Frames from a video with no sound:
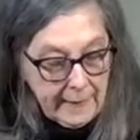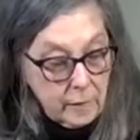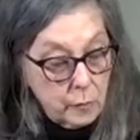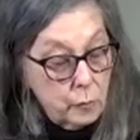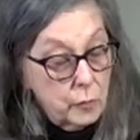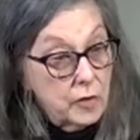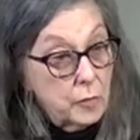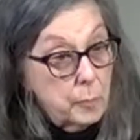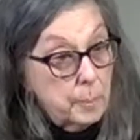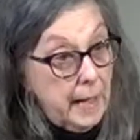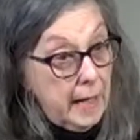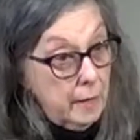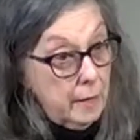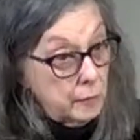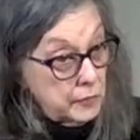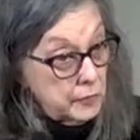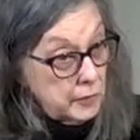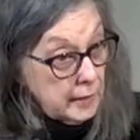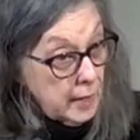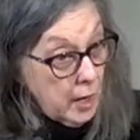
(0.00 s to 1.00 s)
With
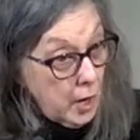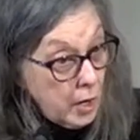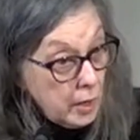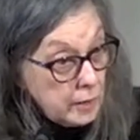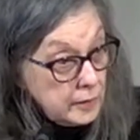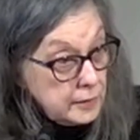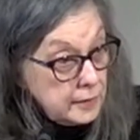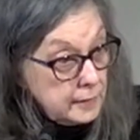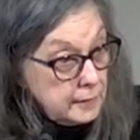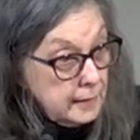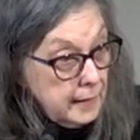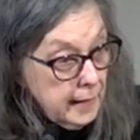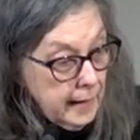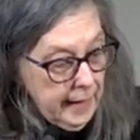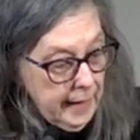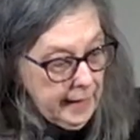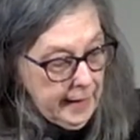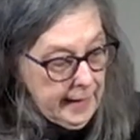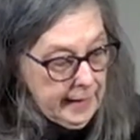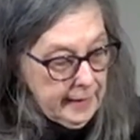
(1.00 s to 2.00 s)
pounding heart
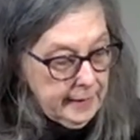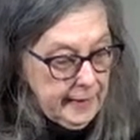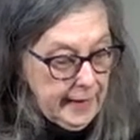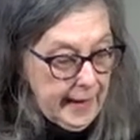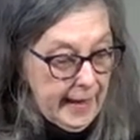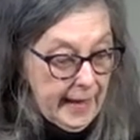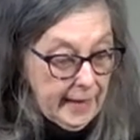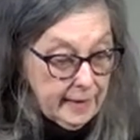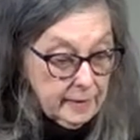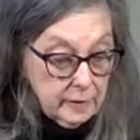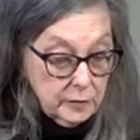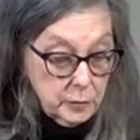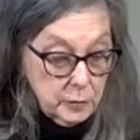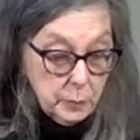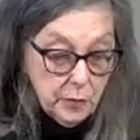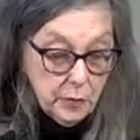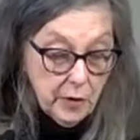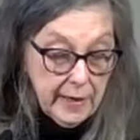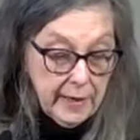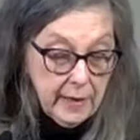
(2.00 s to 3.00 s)
and addled
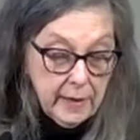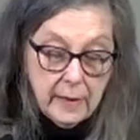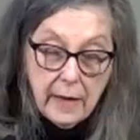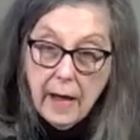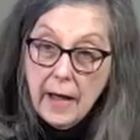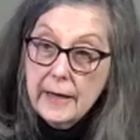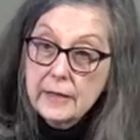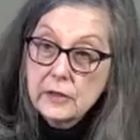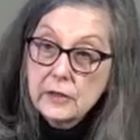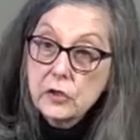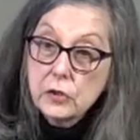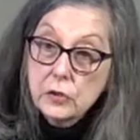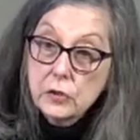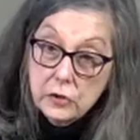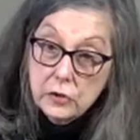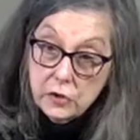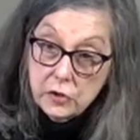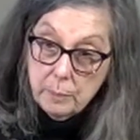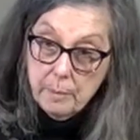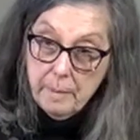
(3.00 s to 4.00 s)
brain, I
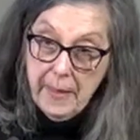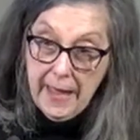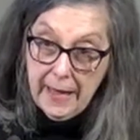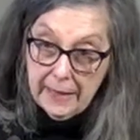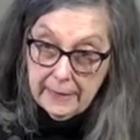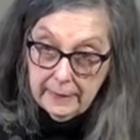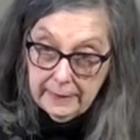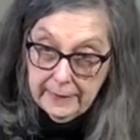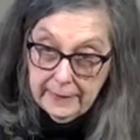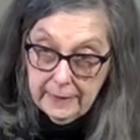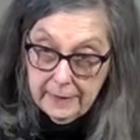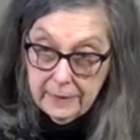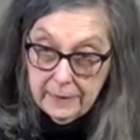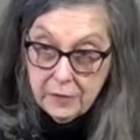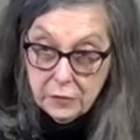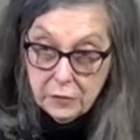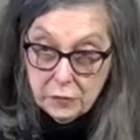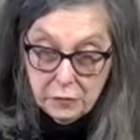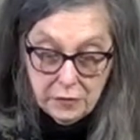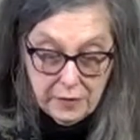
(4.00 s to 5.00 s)
search madly
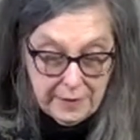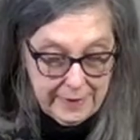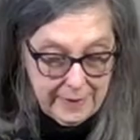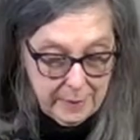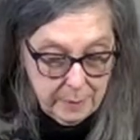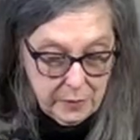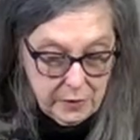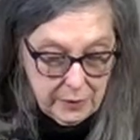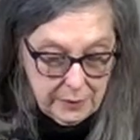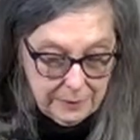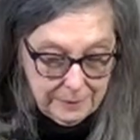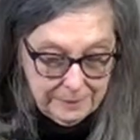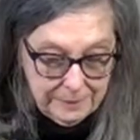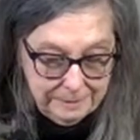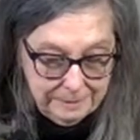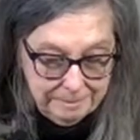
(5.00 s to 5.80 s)
through the hymnal.